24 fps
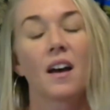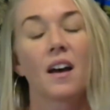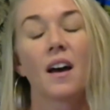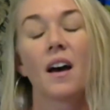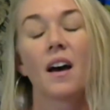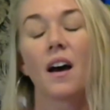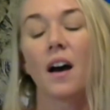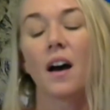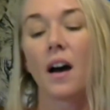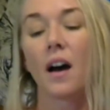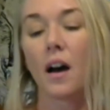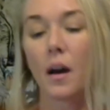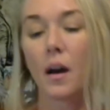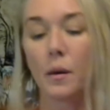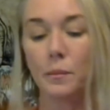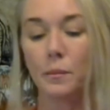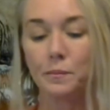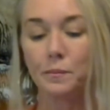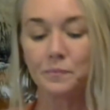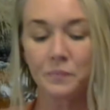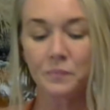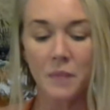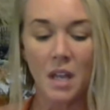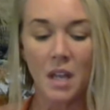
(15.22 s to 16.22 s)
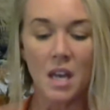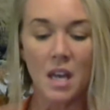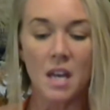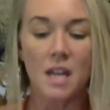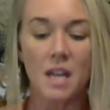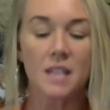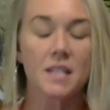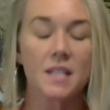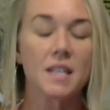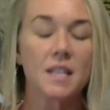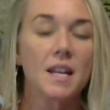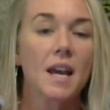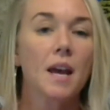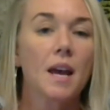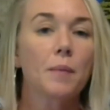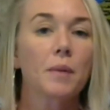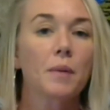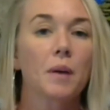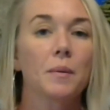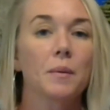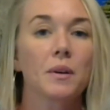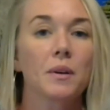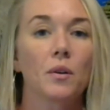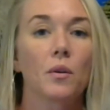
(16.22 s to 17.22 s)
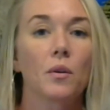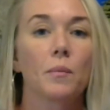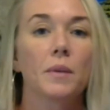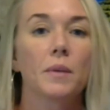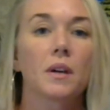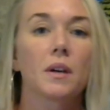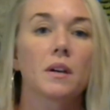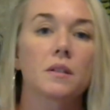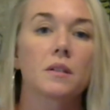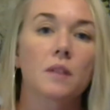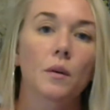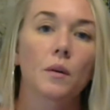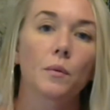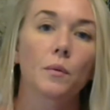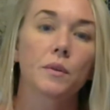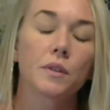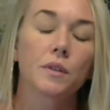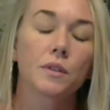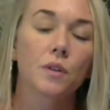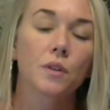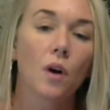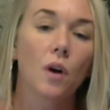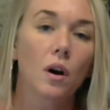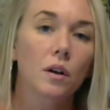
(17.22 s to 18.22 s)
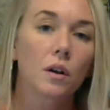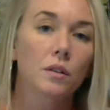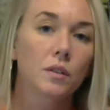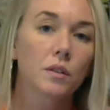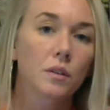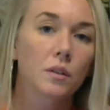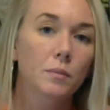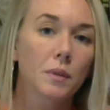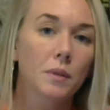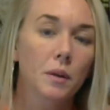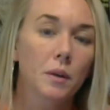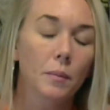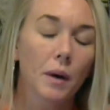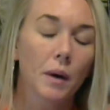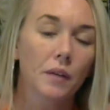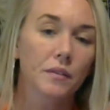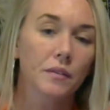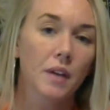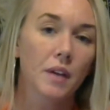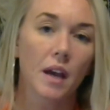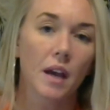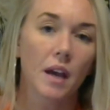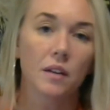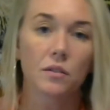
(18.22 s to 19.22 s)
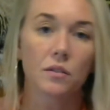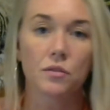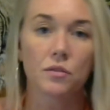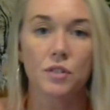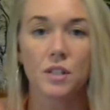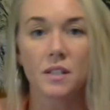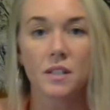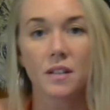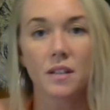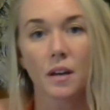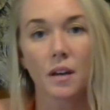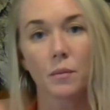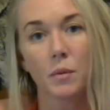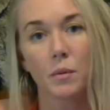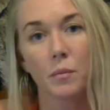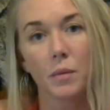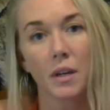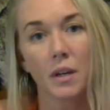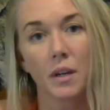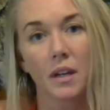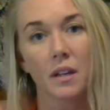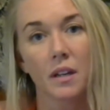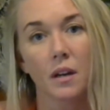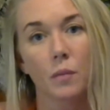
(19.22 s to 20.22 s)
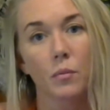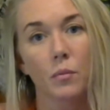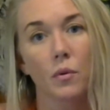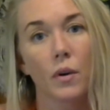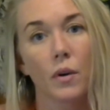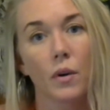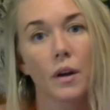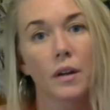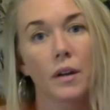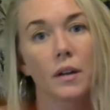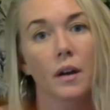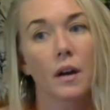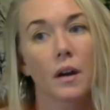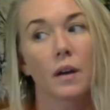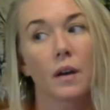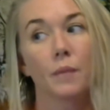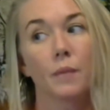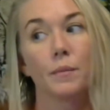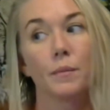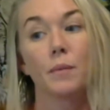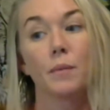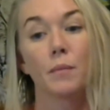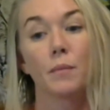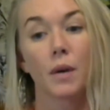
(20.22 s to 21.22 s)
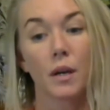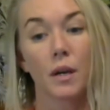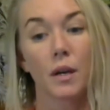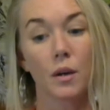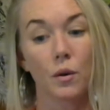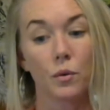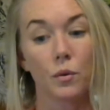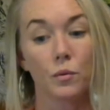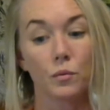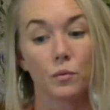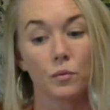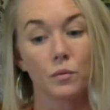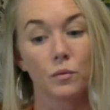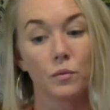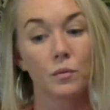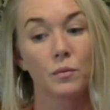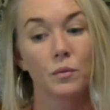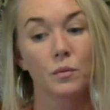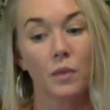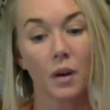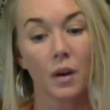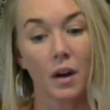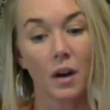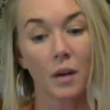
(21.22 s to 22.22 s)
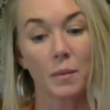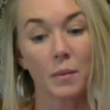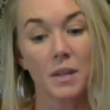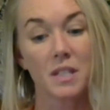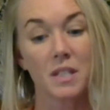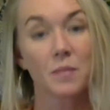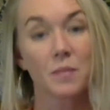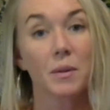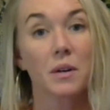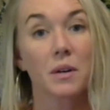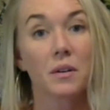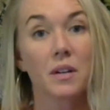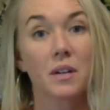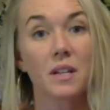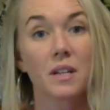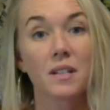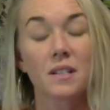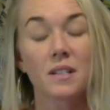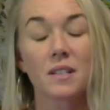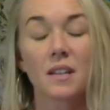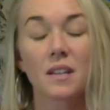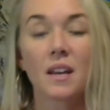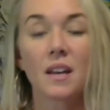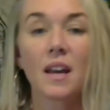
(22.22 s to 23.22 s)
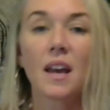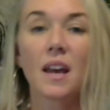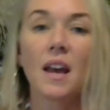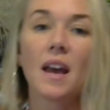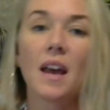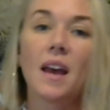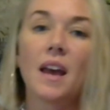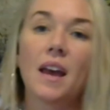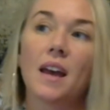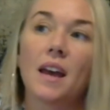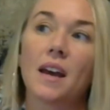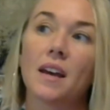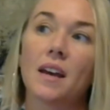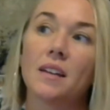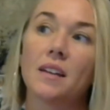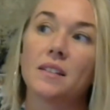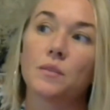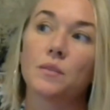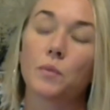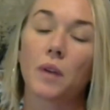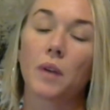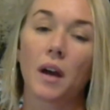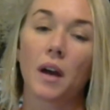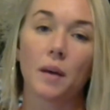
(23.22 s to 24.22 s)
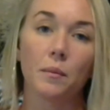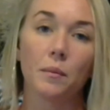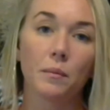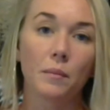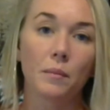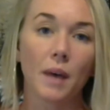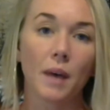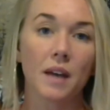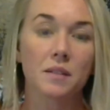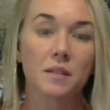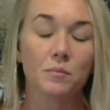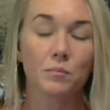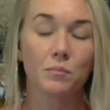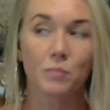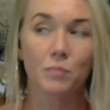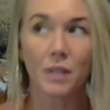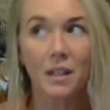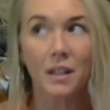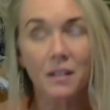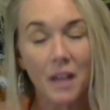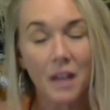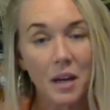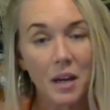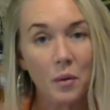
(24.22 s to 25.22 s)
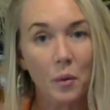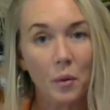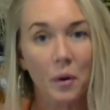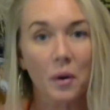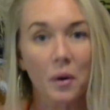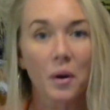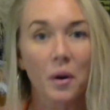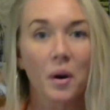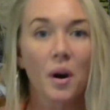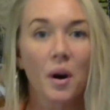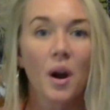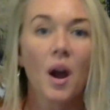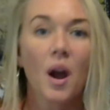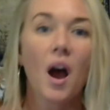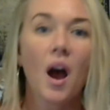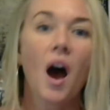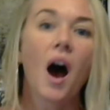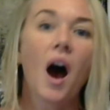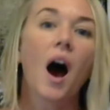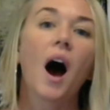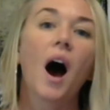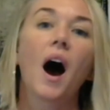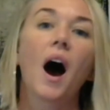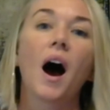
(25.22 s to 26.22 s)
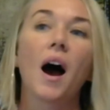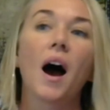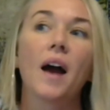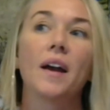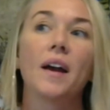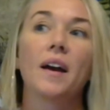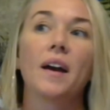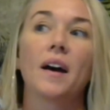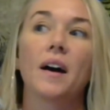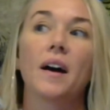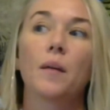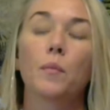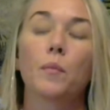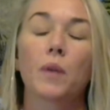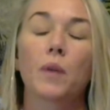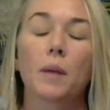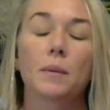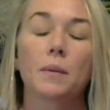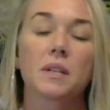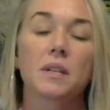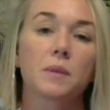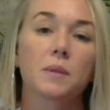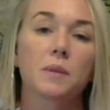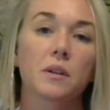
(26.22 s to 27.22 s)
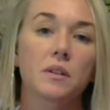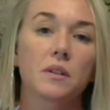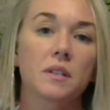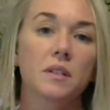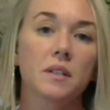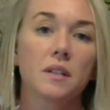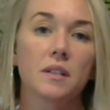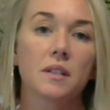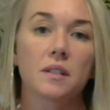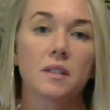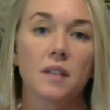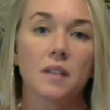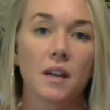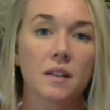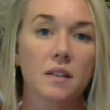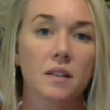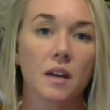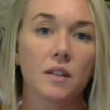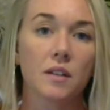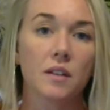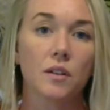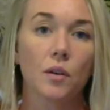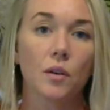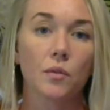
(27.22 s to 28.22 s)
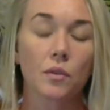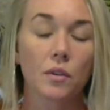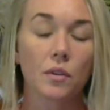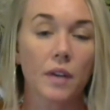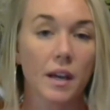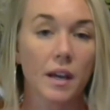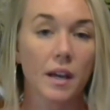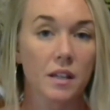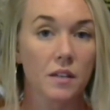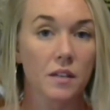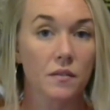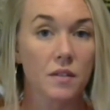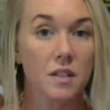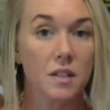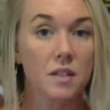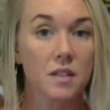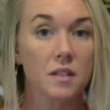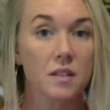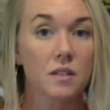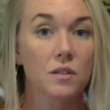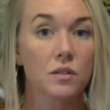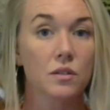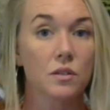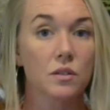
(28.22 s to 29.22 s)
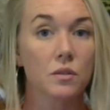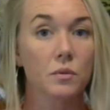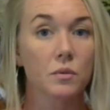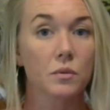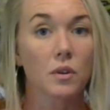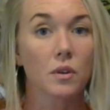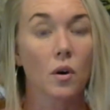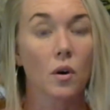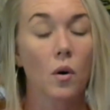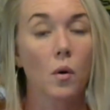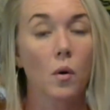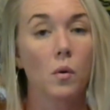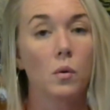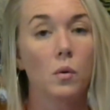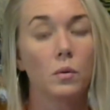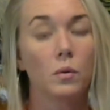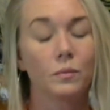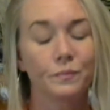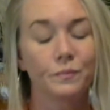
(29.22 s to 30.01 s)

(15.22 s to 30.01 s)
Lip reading: Um, and today I'm coming on because I wanted to talk a little bit about the energies I've been picking up on in my own experience. And as being a light worker, when I'm experiencing these things, I know the collective is too as a whole.